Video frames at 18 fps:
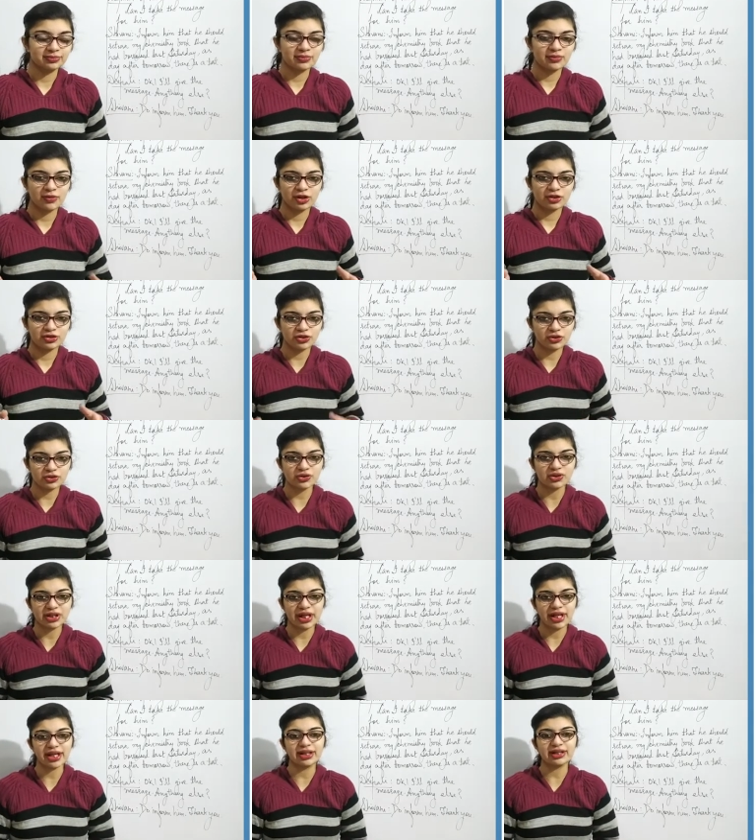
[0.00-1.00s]
So
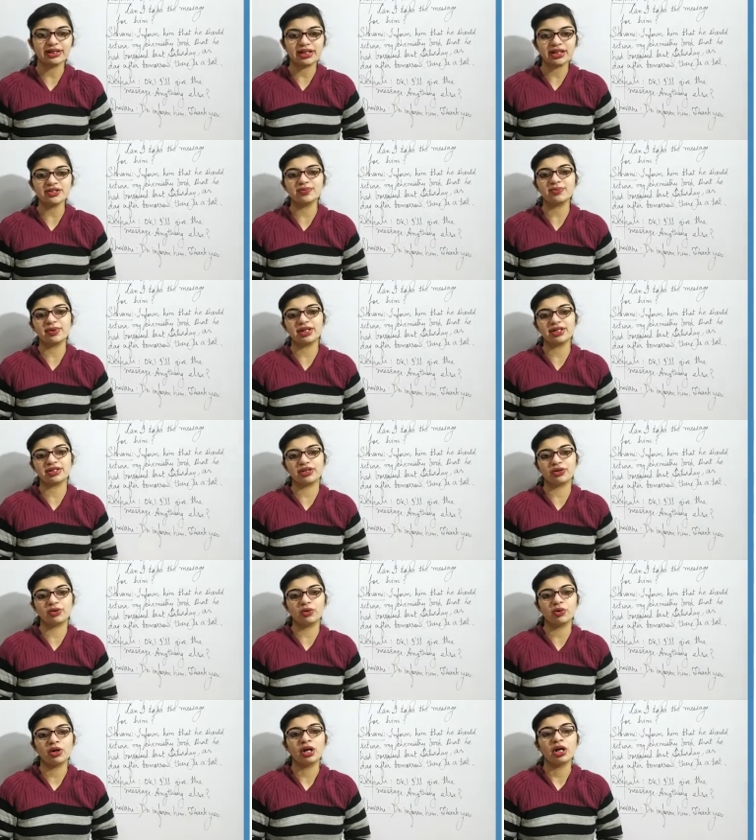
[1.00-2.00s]
today in this
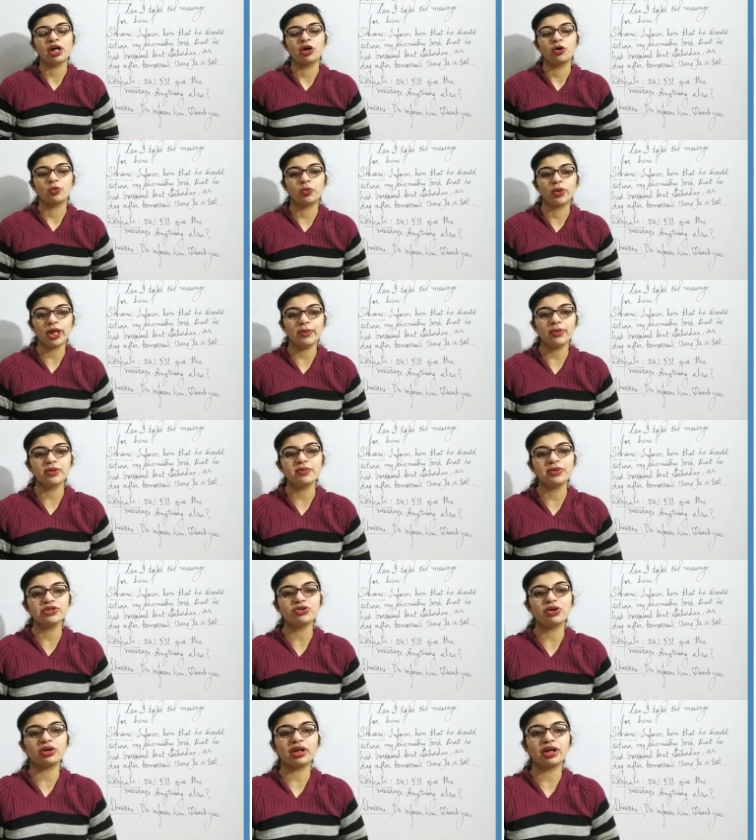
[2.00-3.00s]
video, we will be
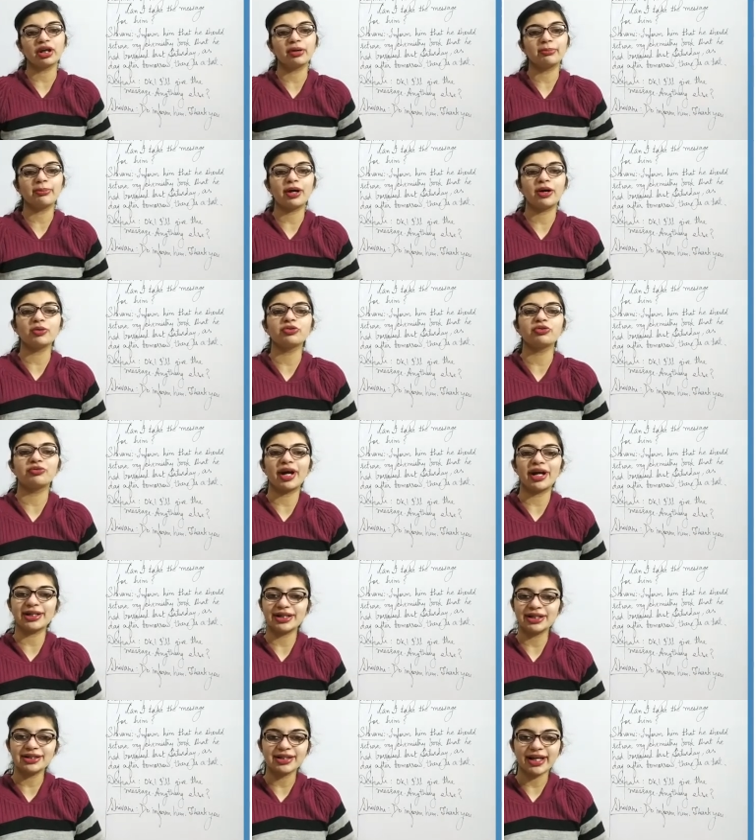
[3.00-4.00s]
talking about
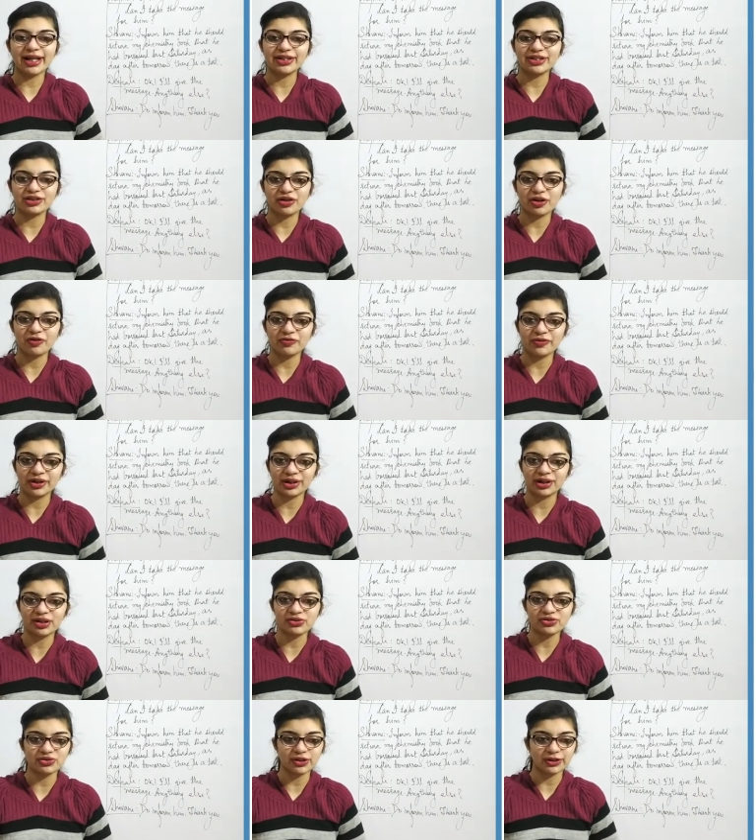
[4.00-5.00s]
writing section of
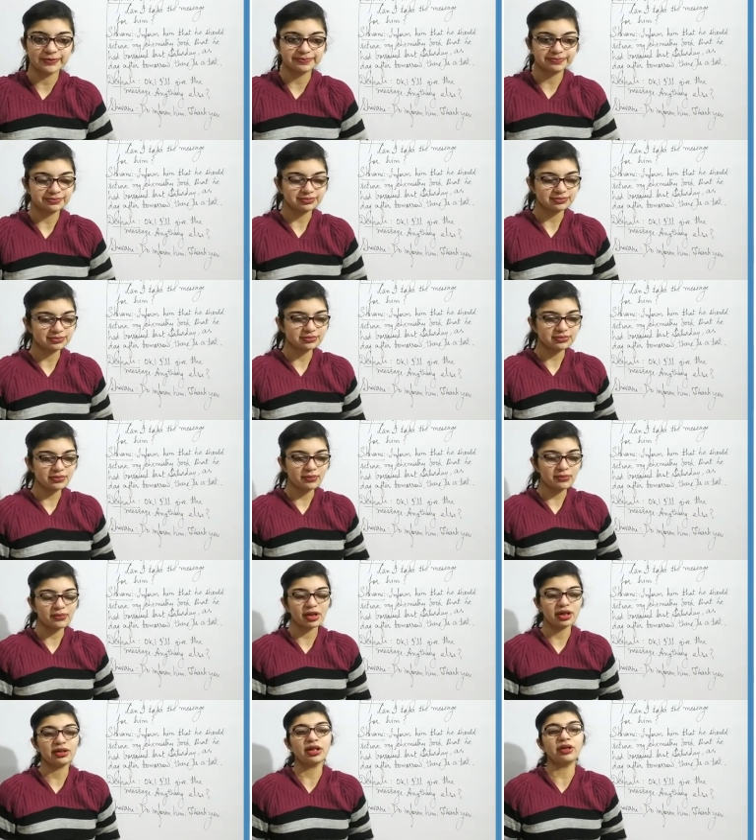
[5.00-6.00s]
English.
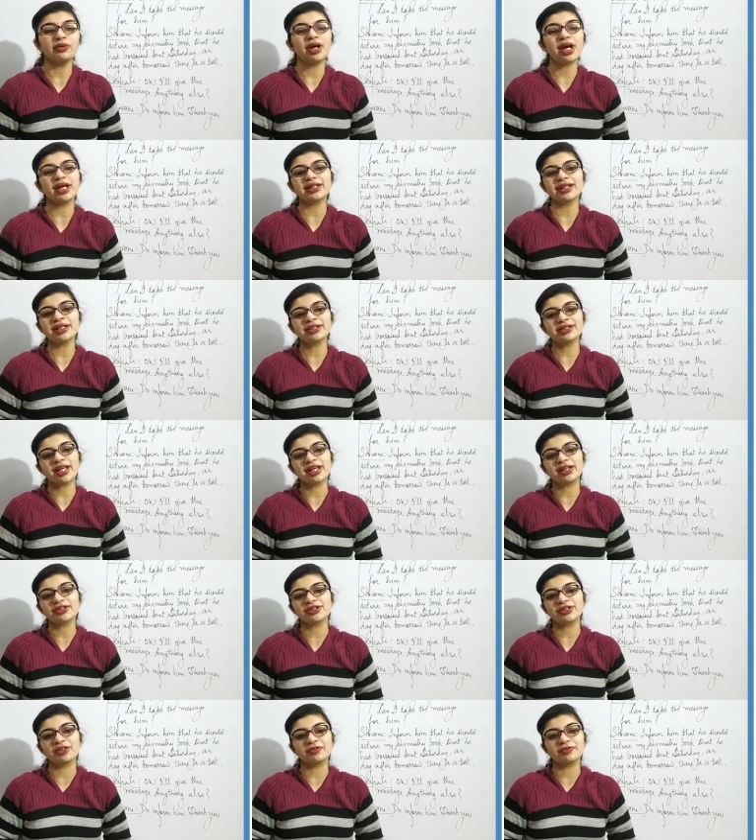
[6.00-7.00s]
Now, writing
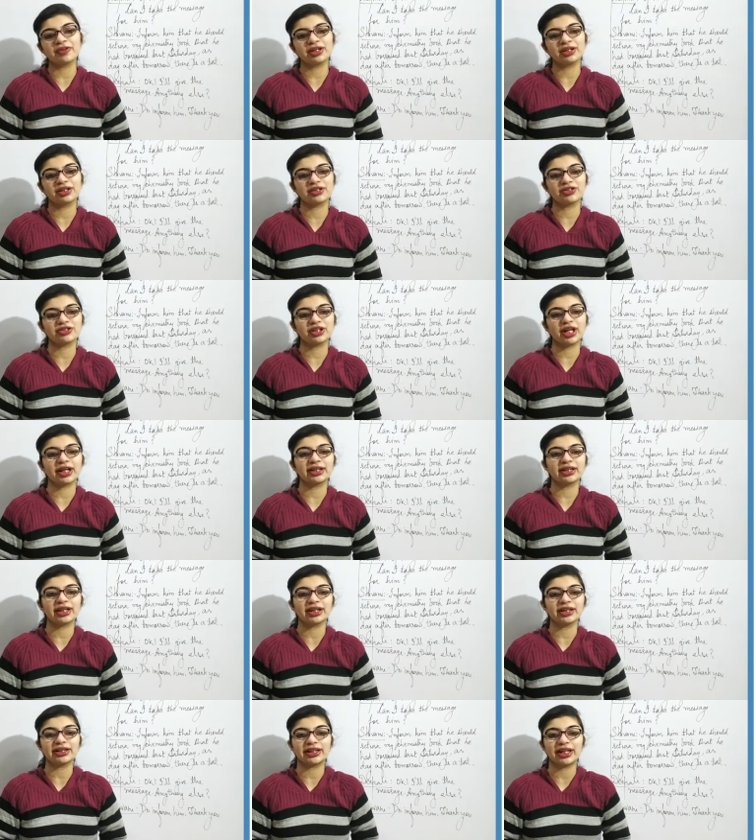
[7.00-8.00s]
section of English can
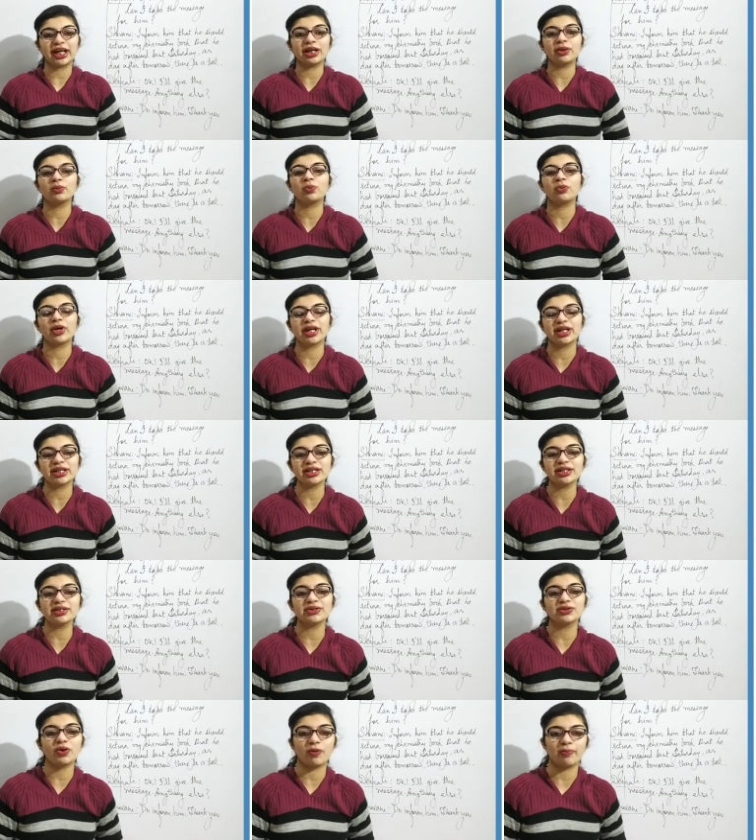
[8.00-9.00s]
contain
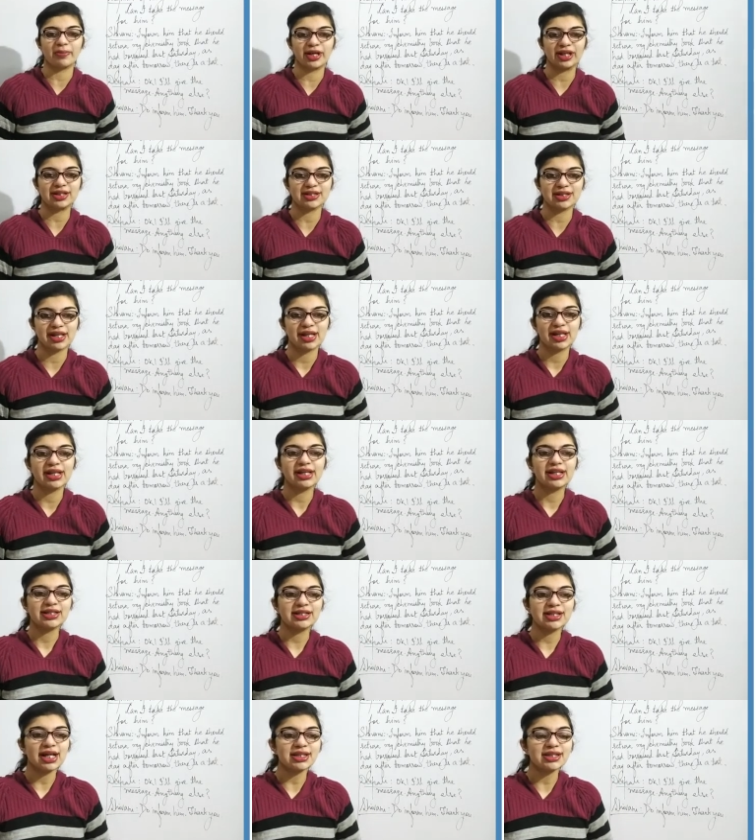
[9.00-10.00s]
various topics
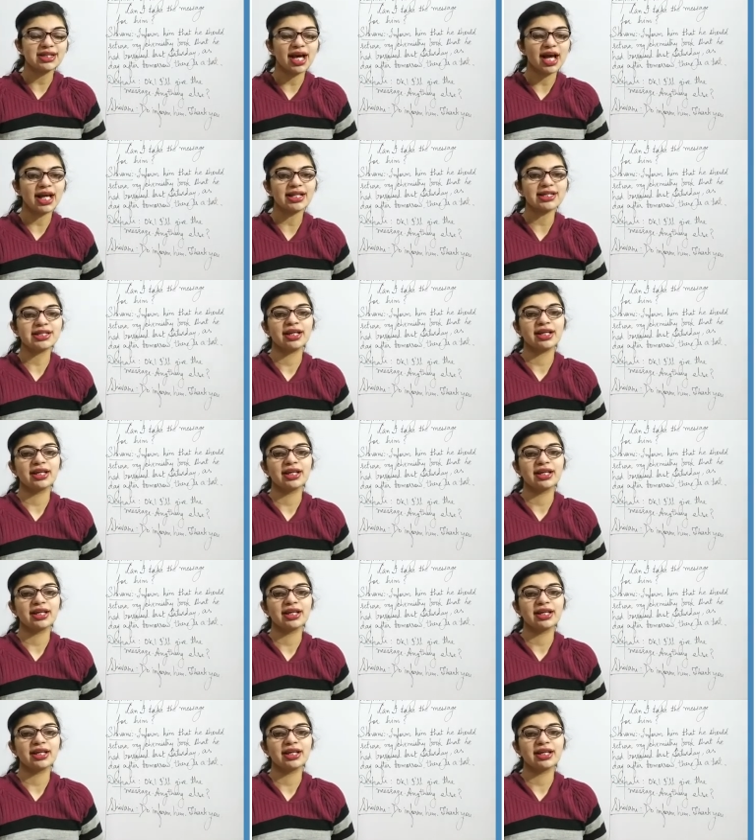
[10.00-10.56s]
such as